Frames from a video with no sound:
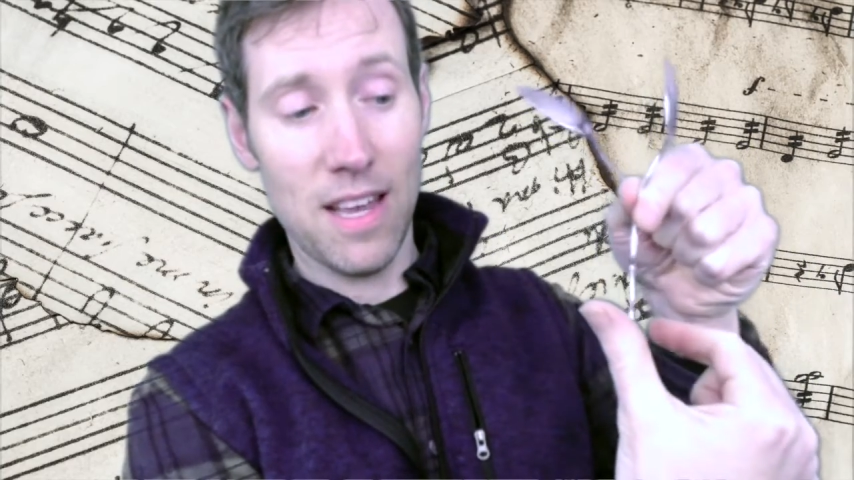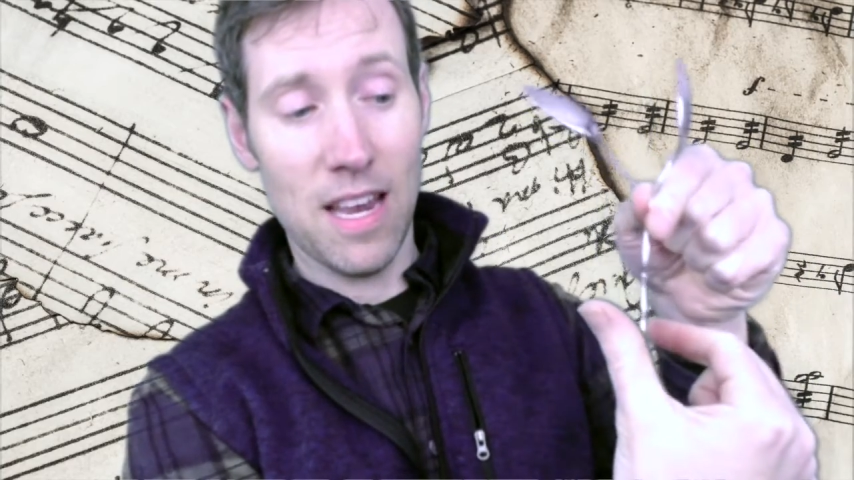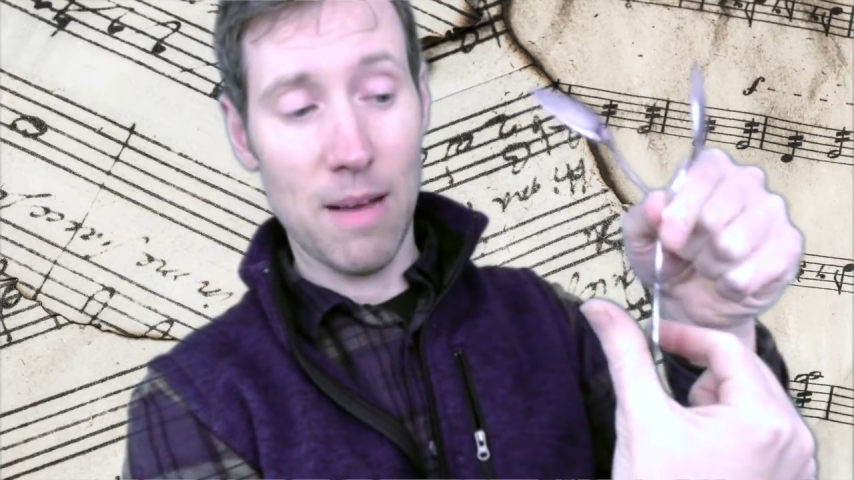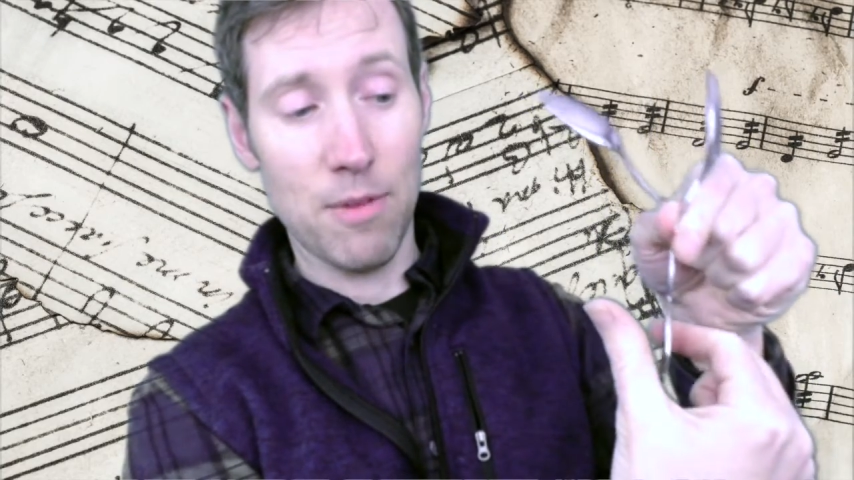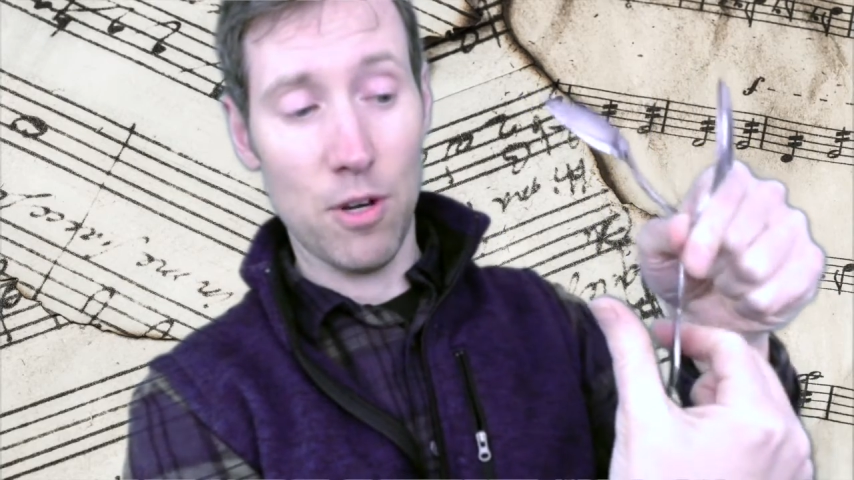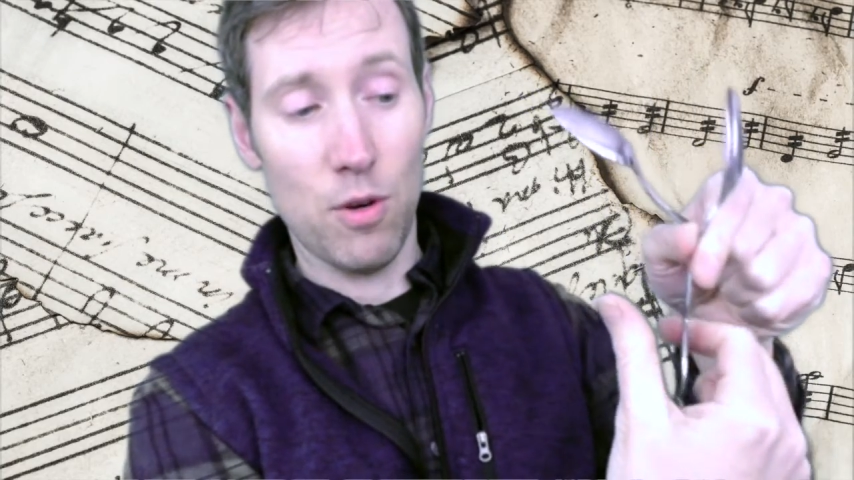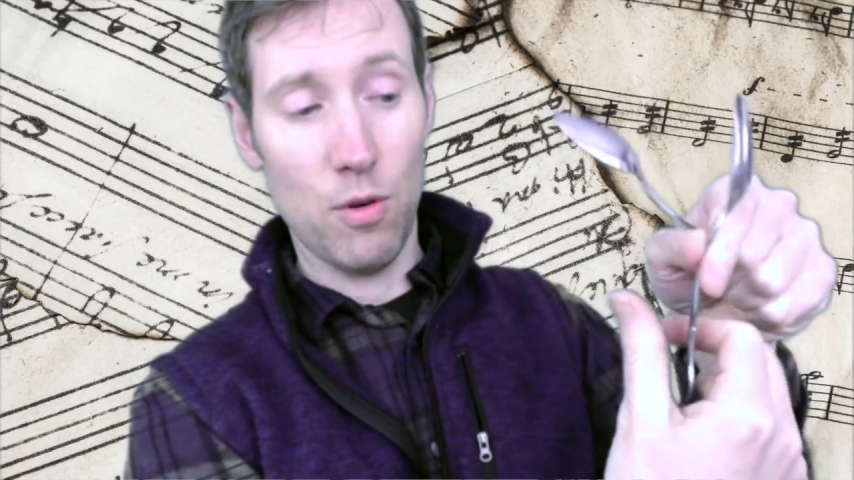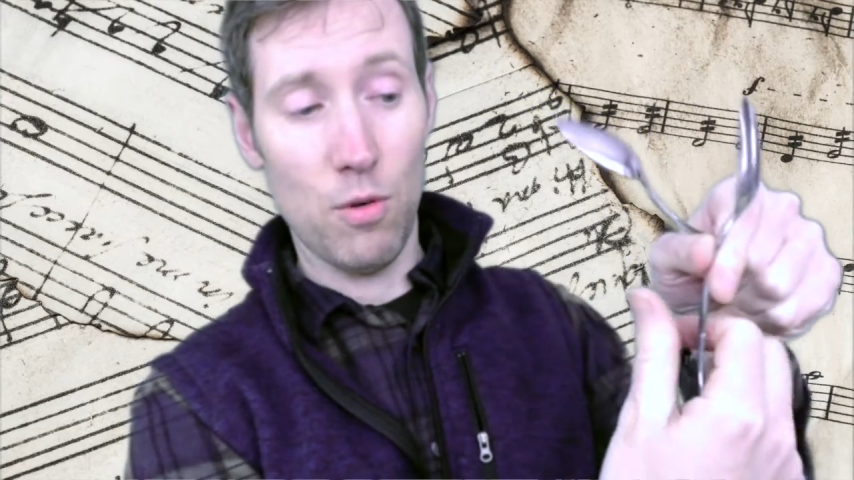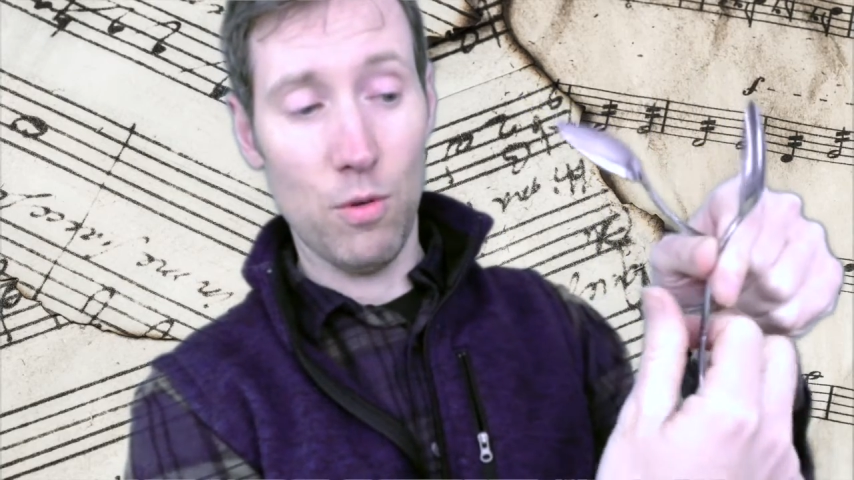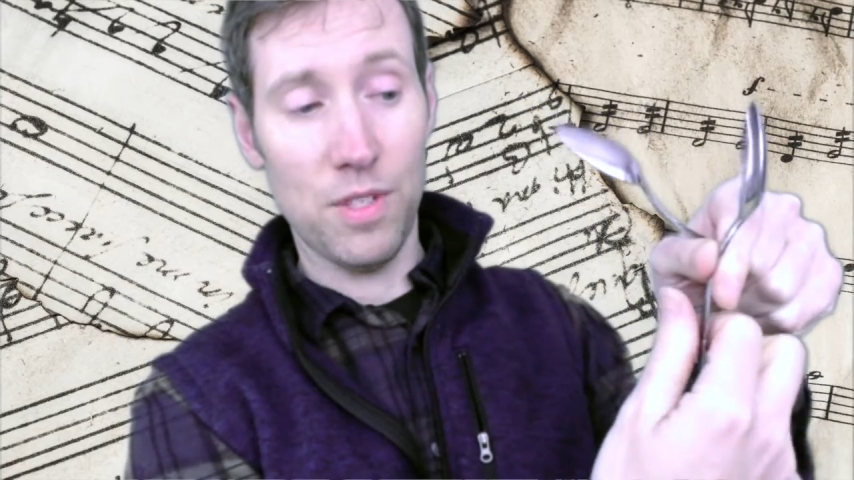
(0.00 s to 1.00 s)
and I'm going to
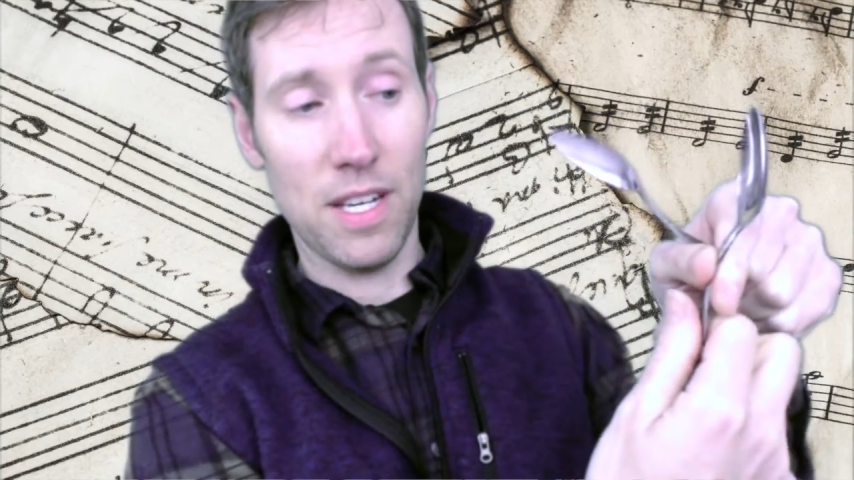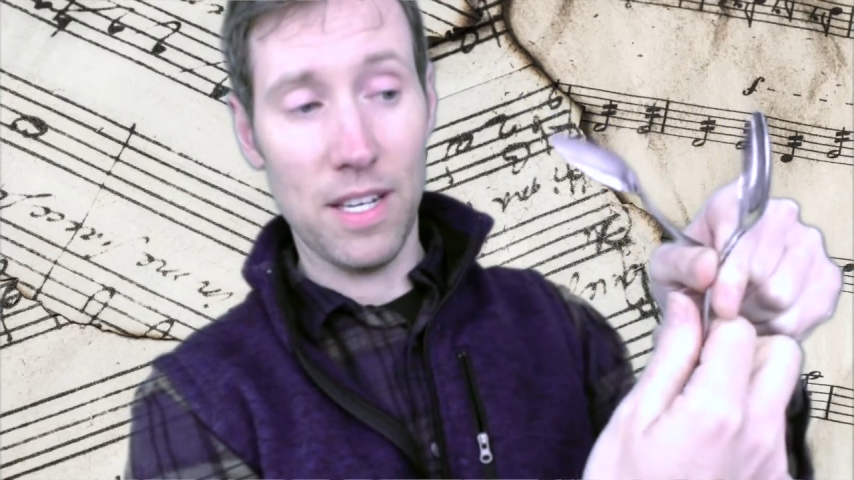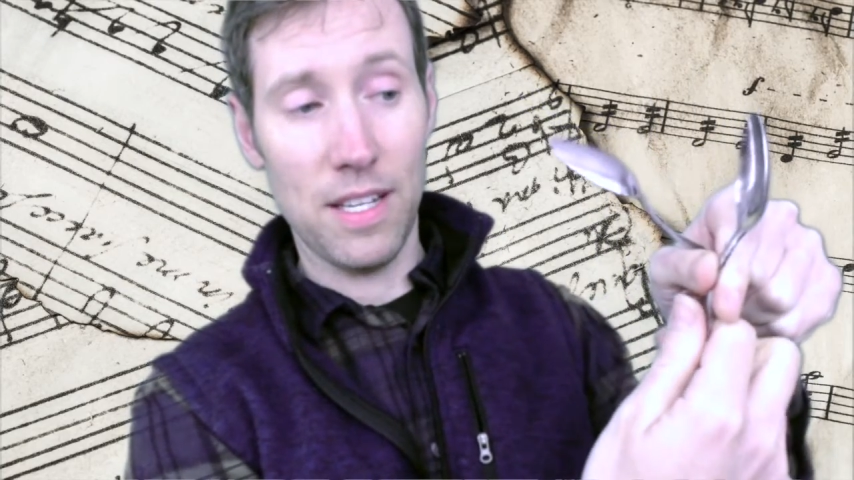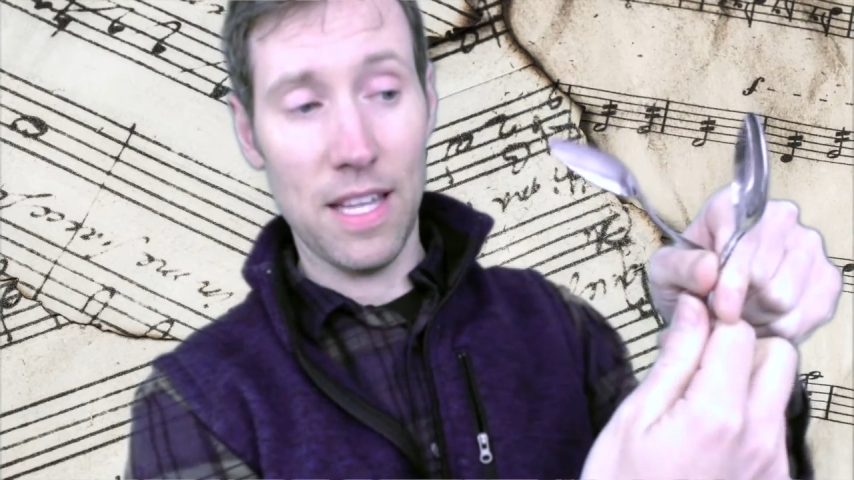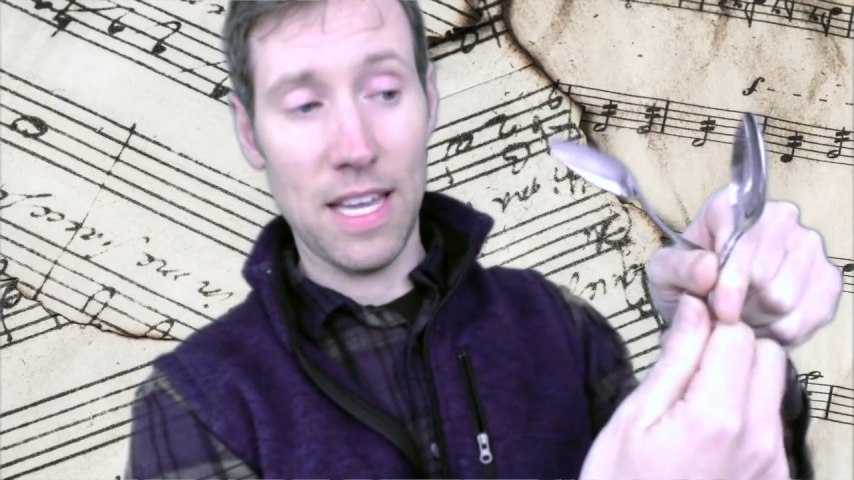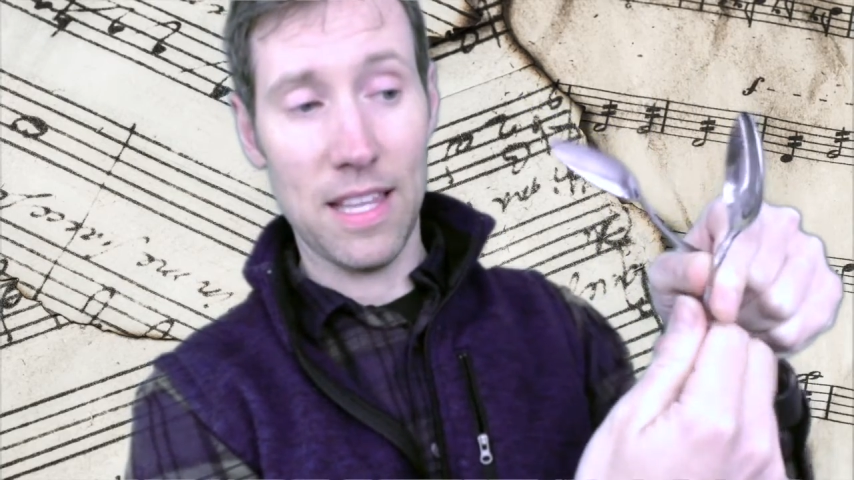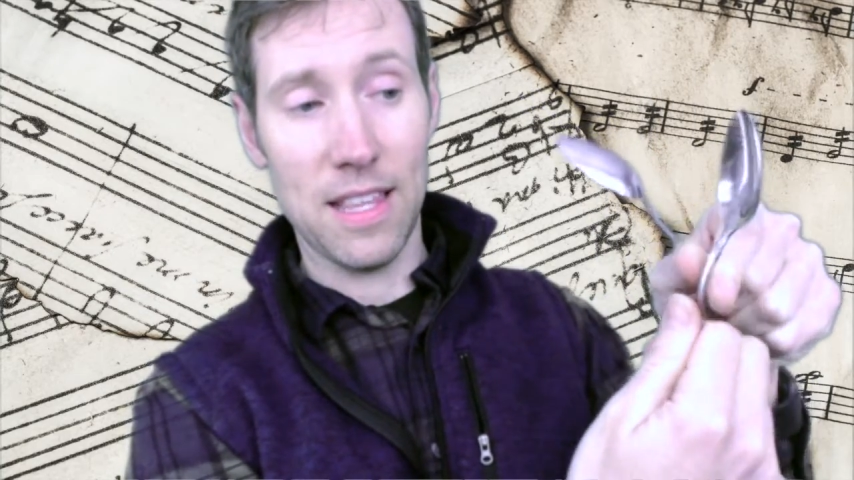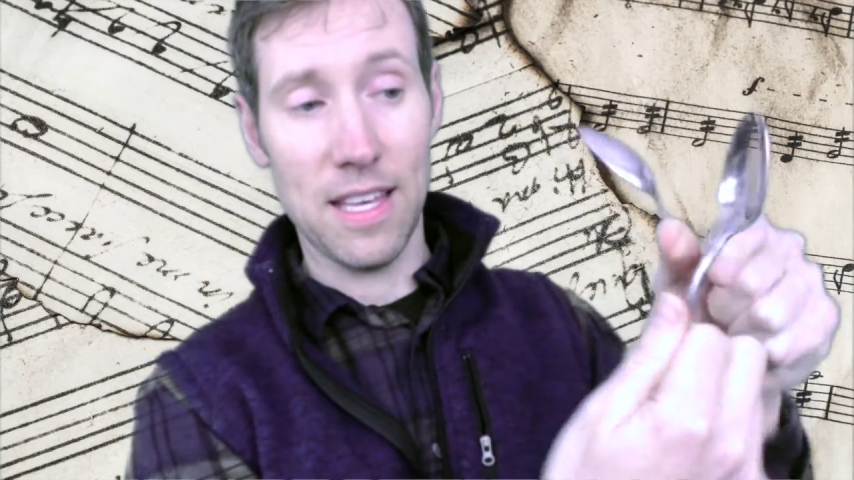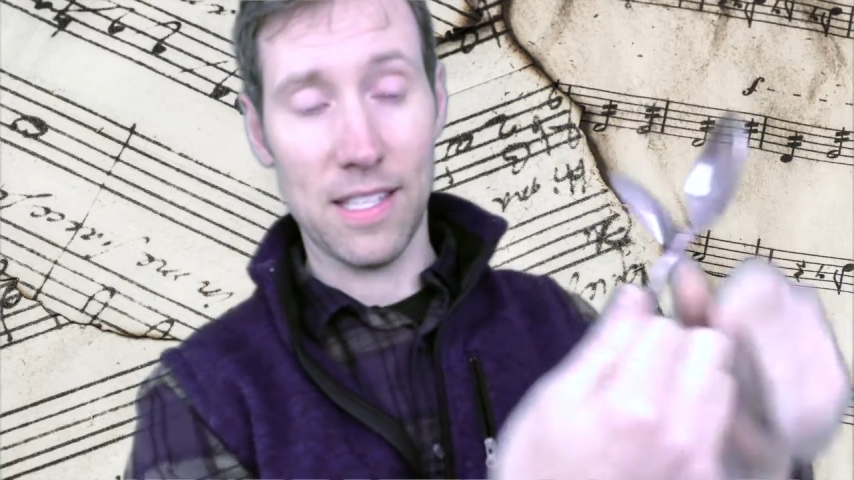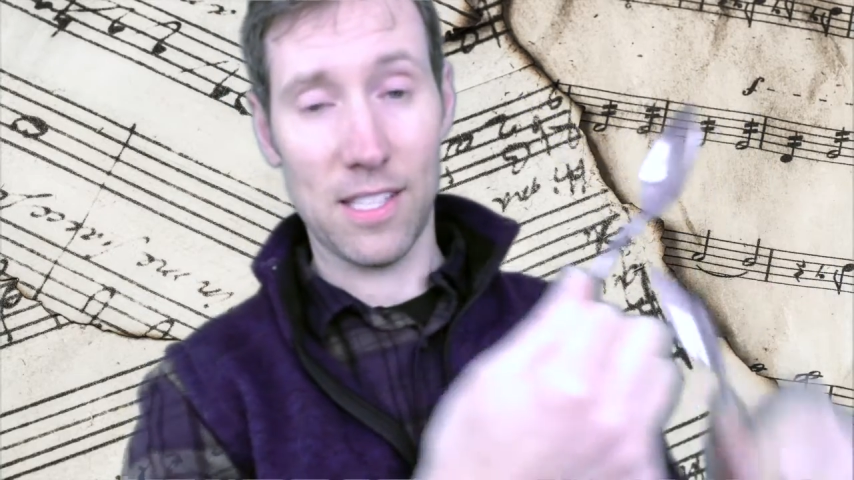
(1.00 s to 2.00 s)
hold it like this.